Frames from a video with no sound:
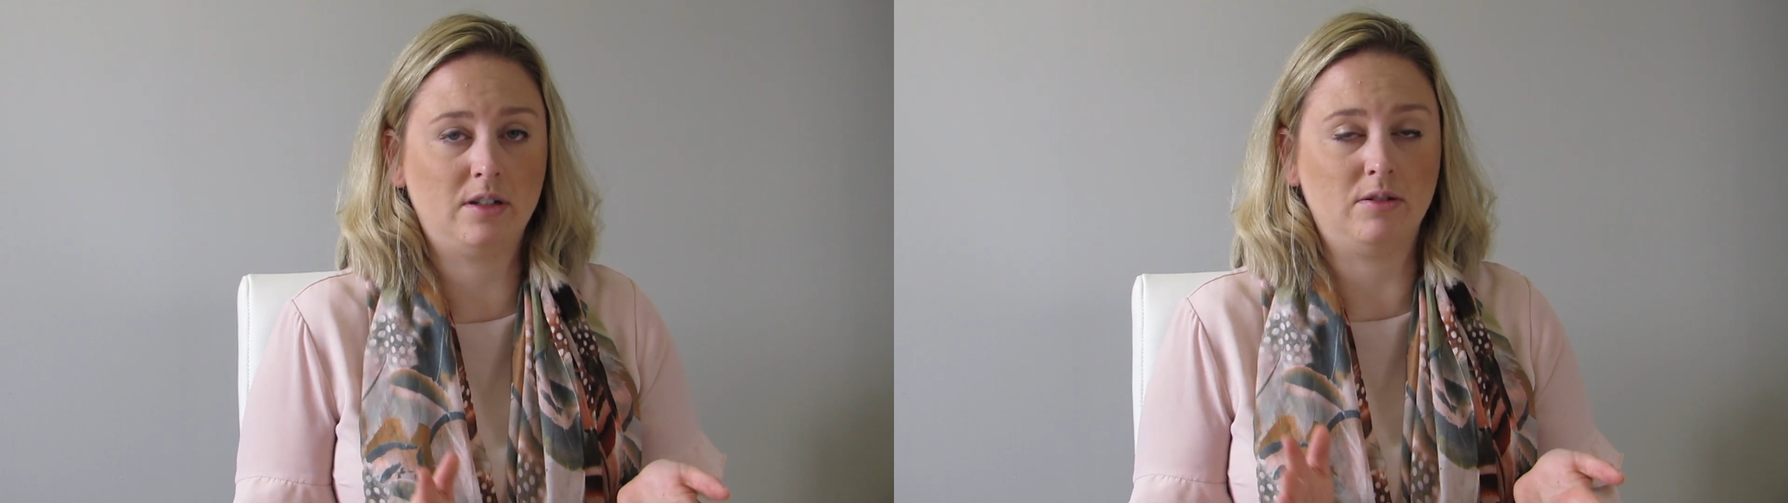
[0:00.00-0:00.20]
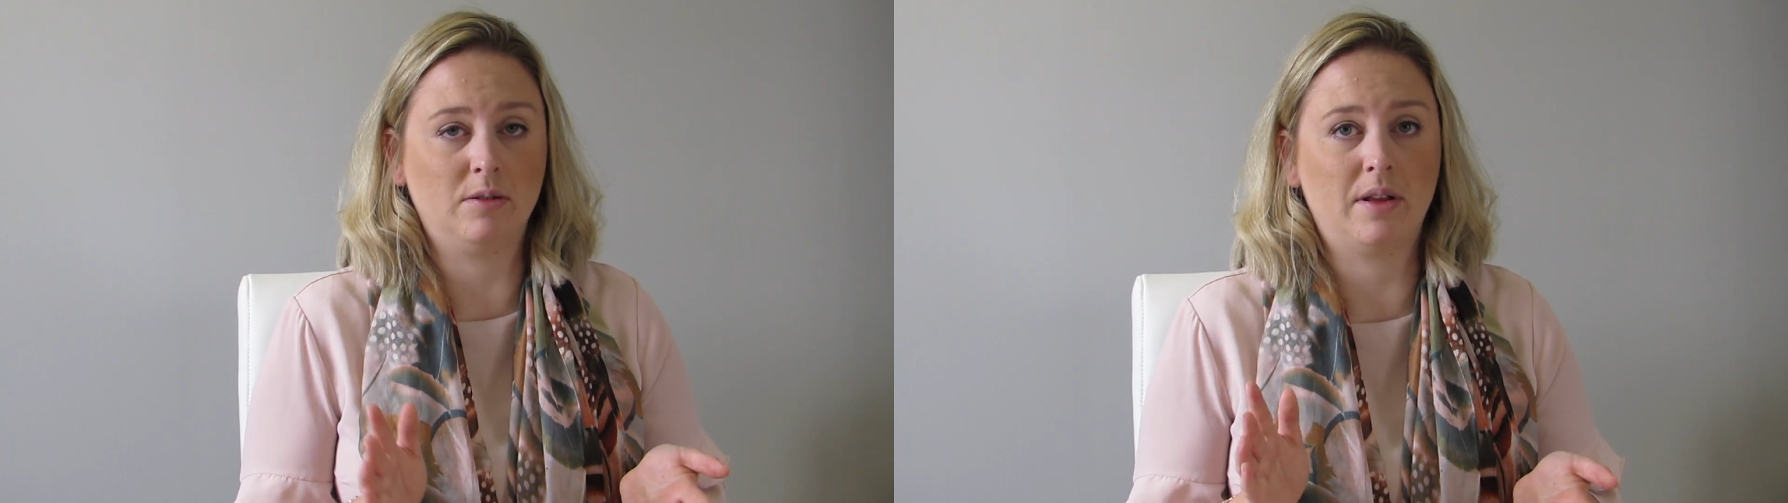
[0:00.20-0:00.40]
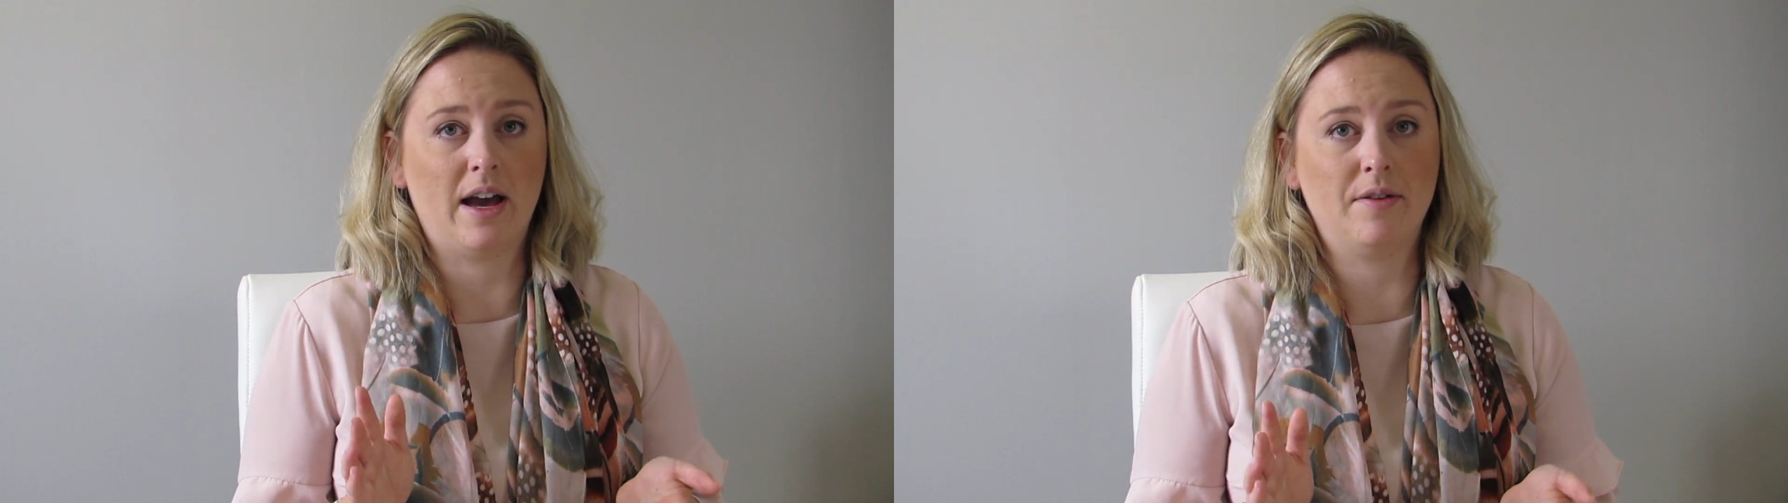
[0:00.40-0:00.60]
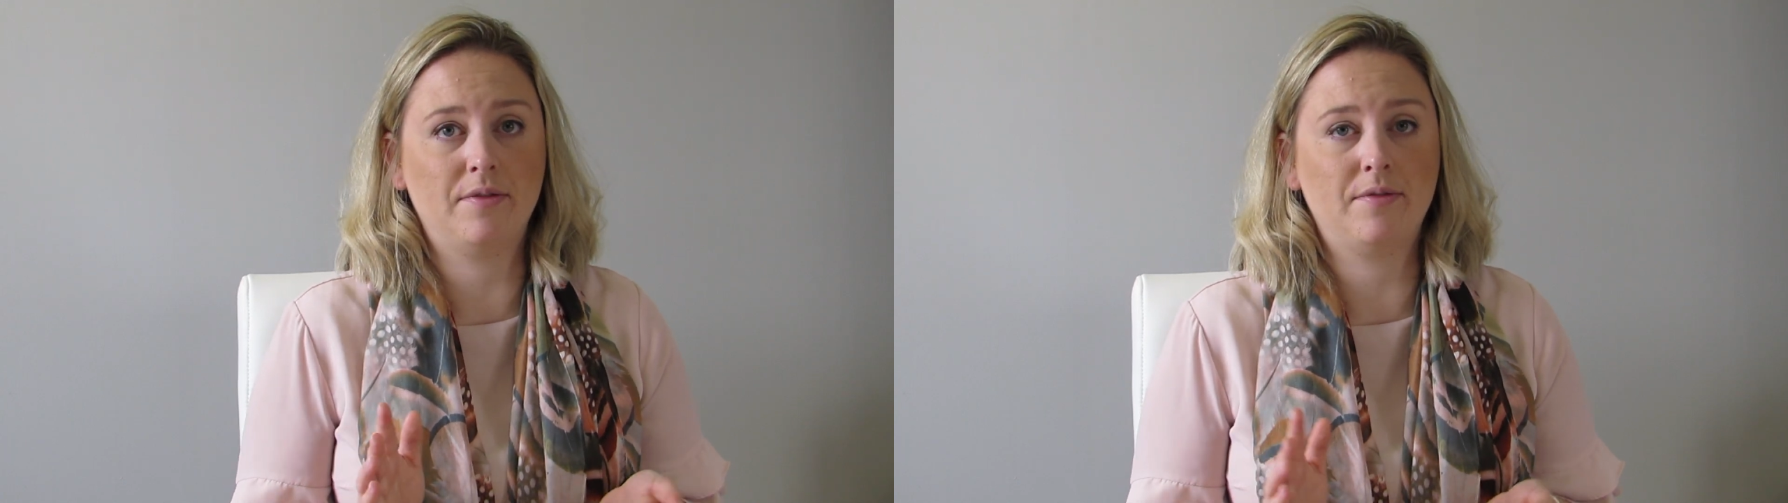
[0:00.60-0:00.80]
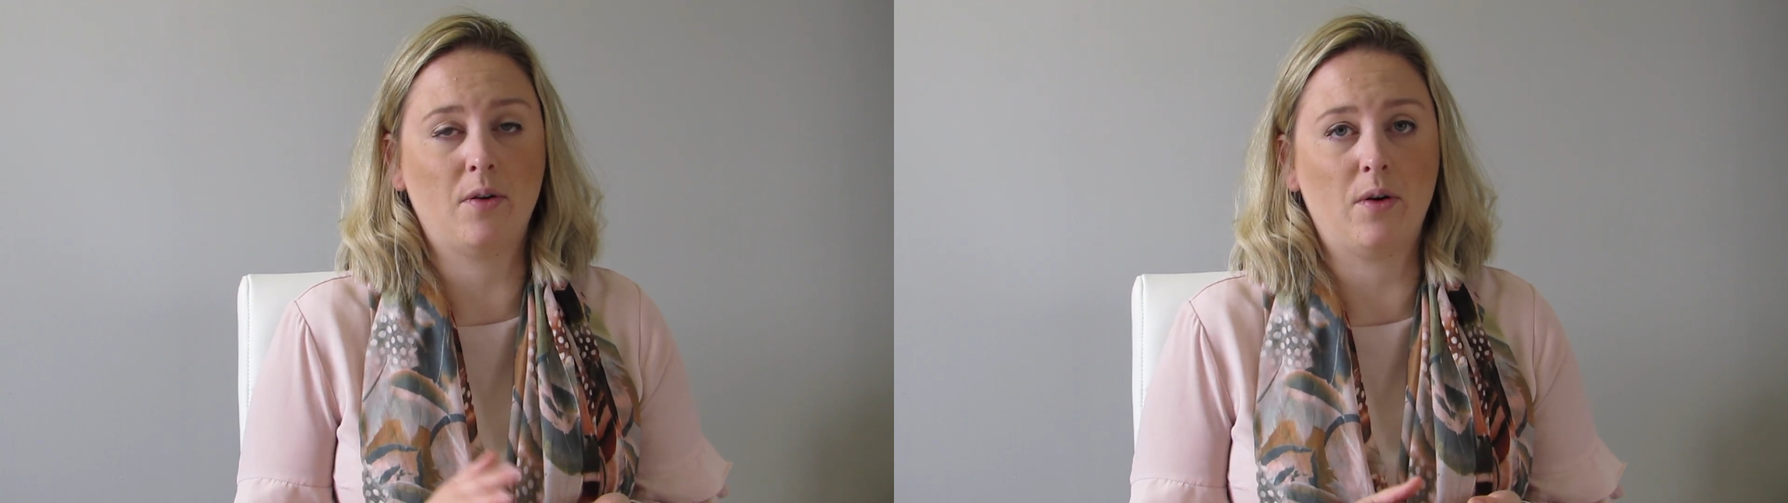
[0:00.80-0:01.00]
to apply
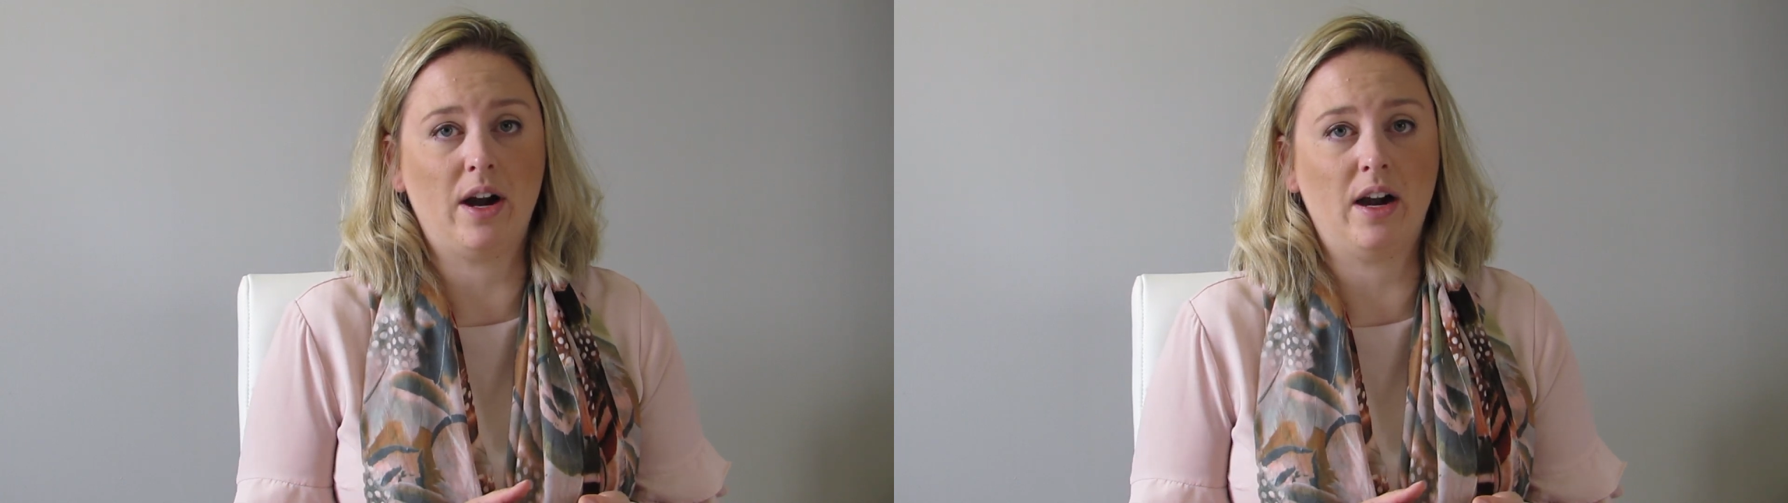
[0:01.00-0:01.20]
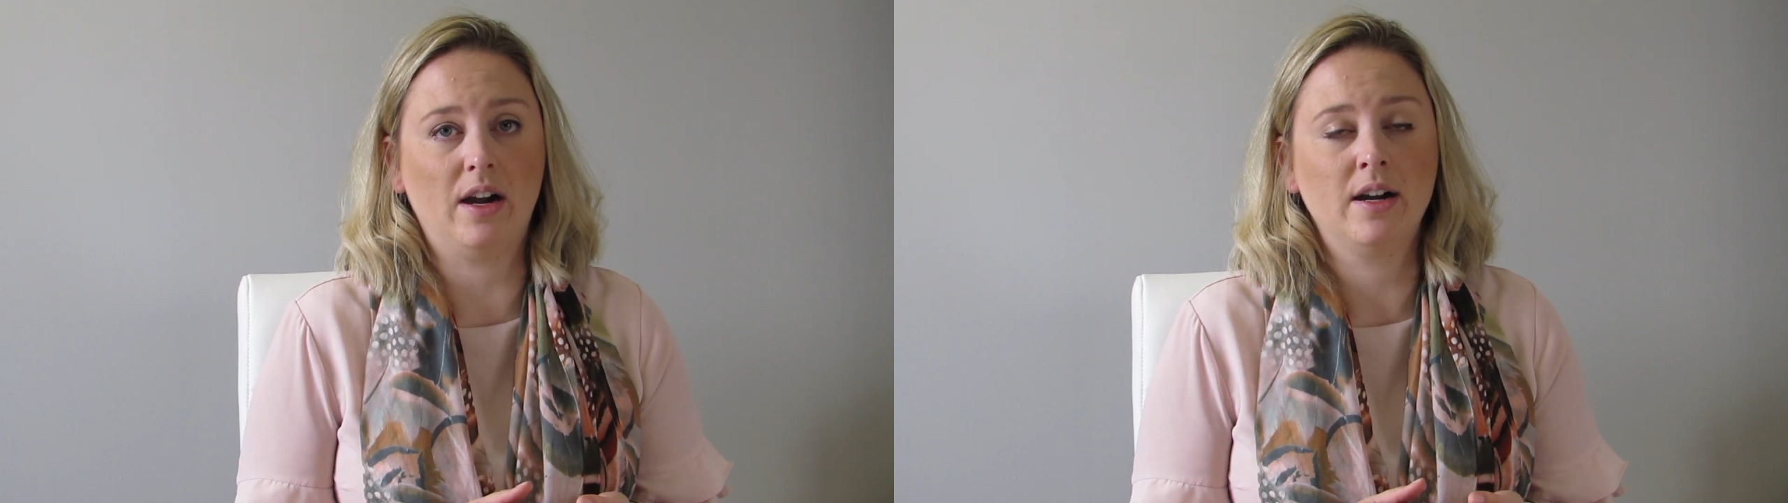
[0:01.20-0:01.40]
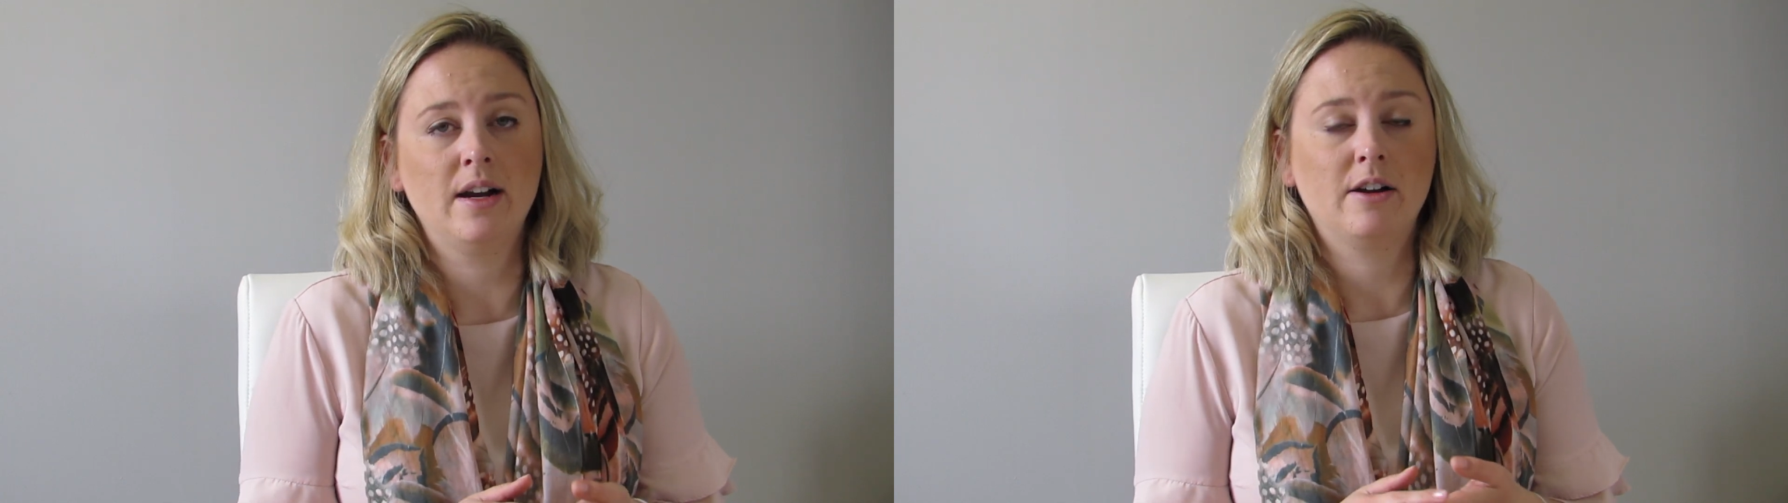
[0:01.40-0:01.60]
for